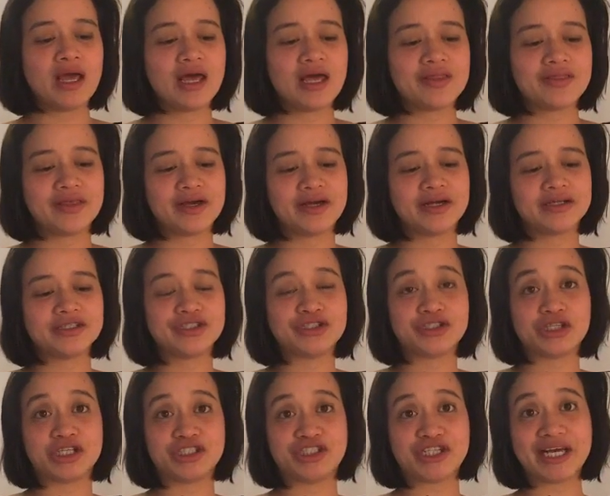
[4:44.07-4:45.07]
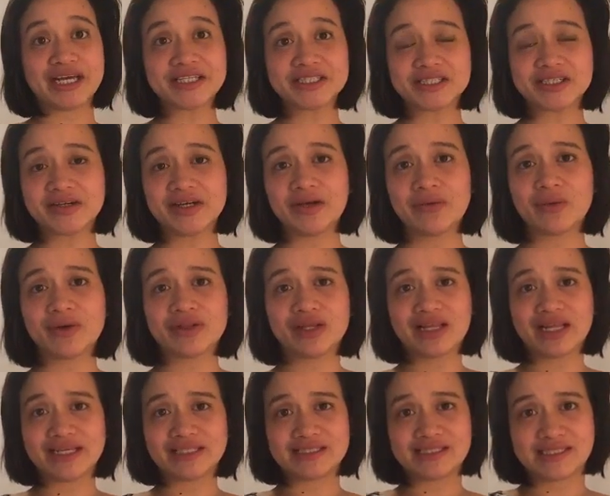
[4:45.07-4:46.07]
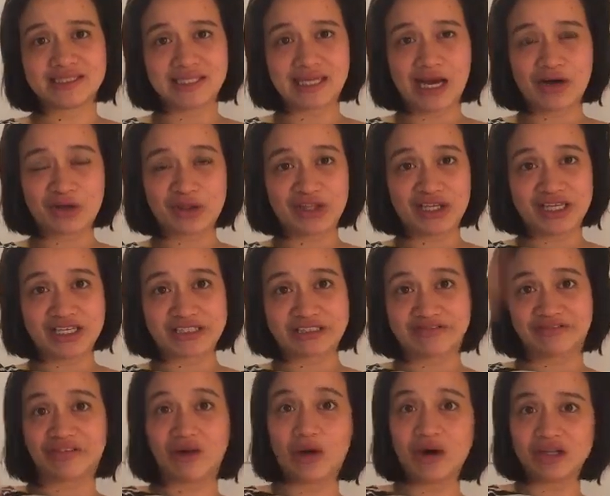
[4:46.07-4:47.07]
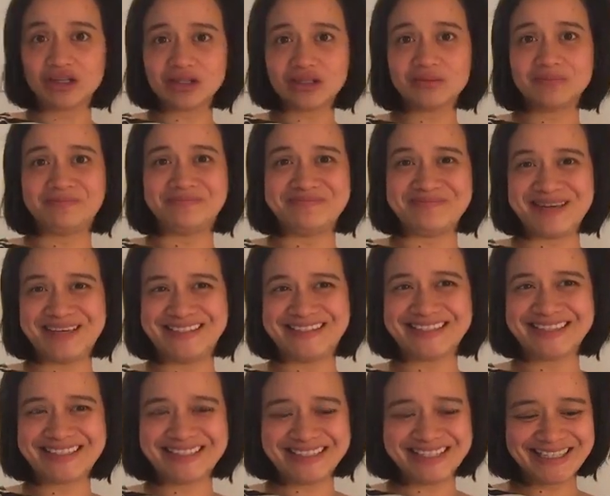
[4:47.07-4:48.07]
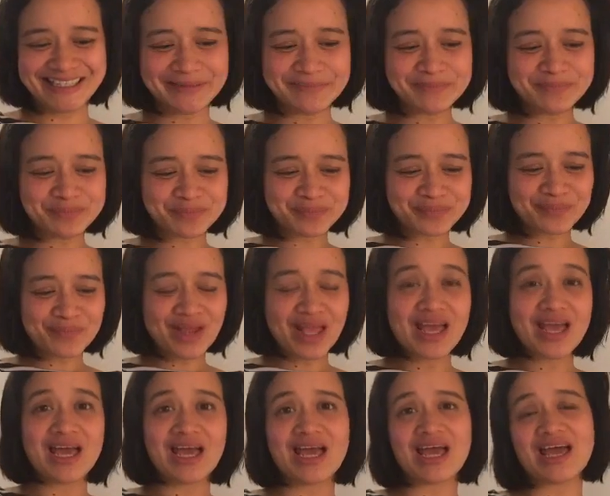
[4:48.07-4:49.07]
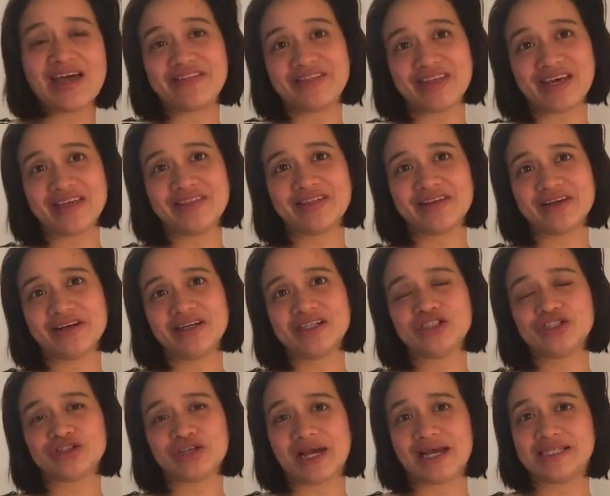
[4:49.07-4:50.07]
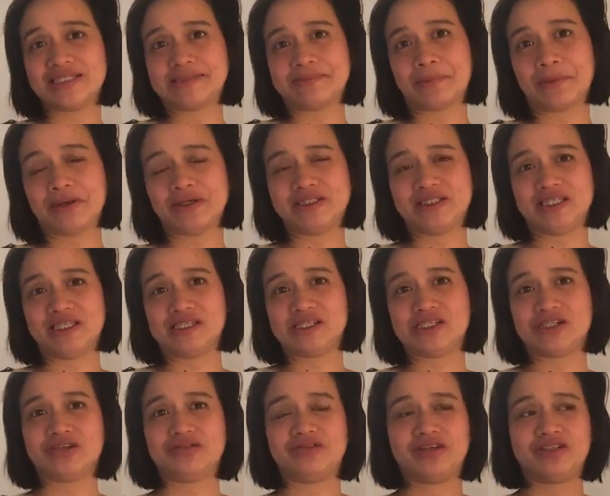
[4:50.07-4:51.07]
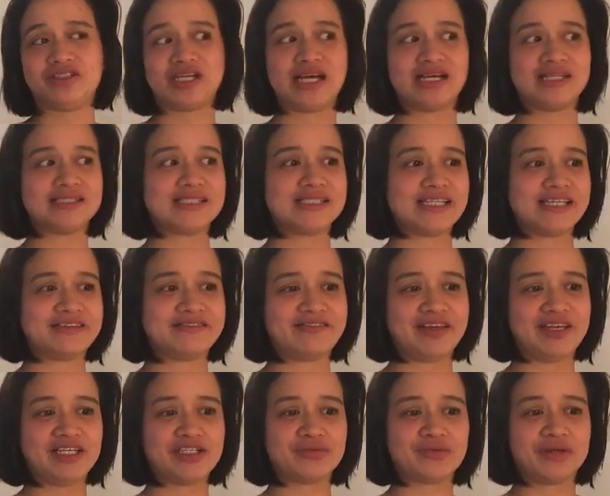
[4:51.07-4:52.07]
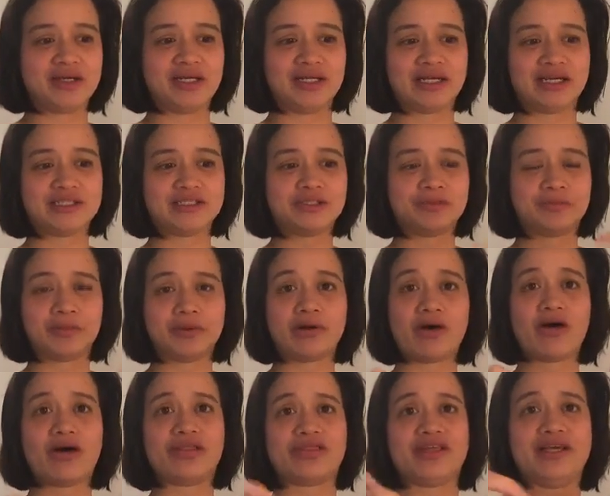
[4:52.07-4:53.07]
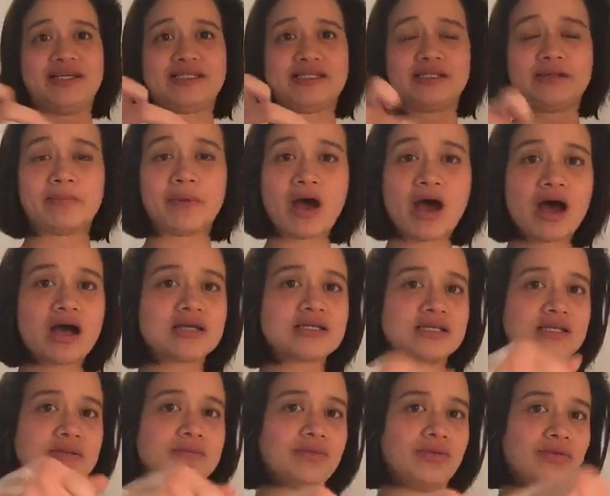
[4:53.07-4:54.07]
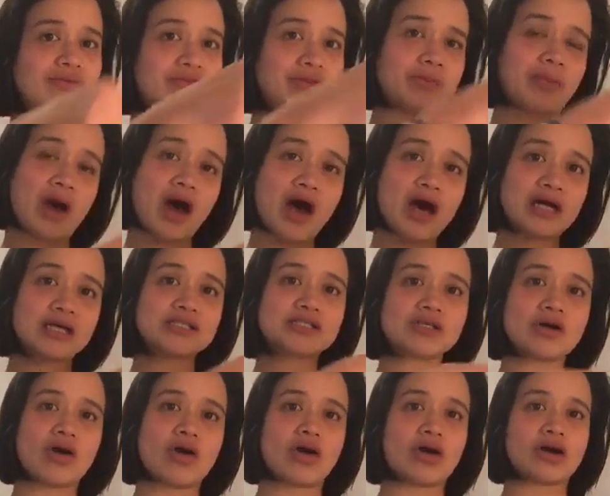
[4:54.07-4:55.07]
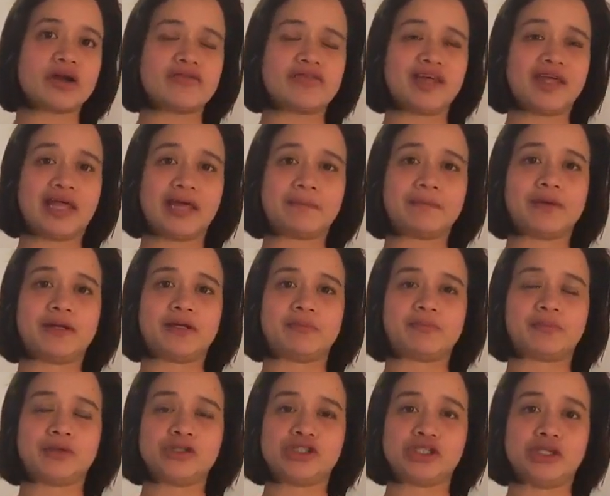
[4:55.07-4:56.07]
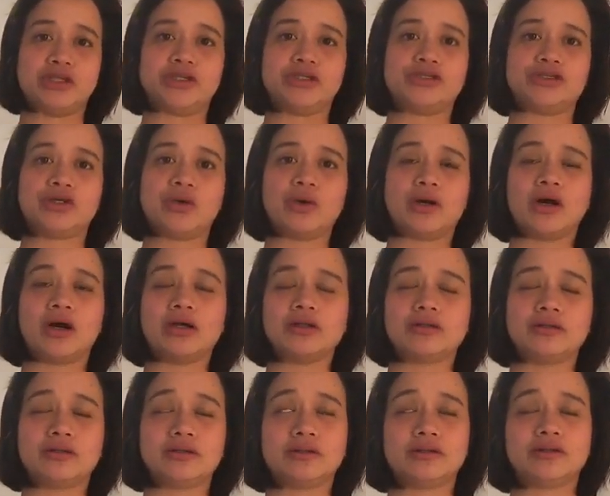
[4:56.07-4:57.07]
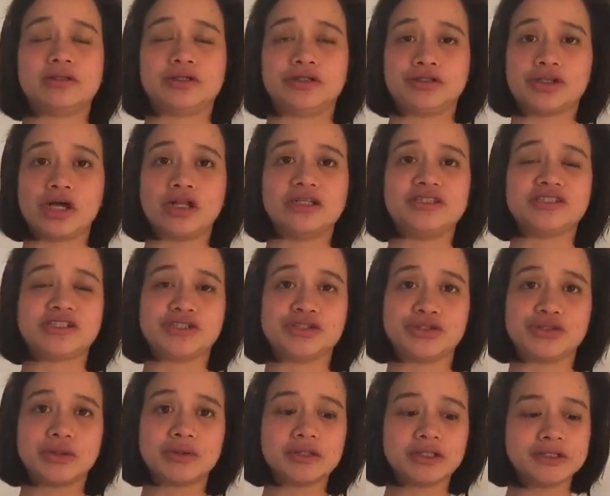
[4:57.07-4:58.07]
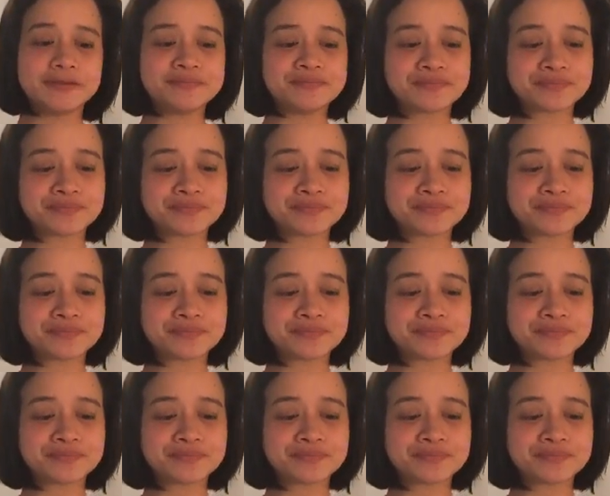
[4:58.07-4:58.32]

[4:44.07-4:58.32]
There's trajectory, where they like to see how things fall, basically. And then there's transporting. So if your child's in that phase where he likes to put all things in a box and then move the box, or if they pushing their doll in the stroller.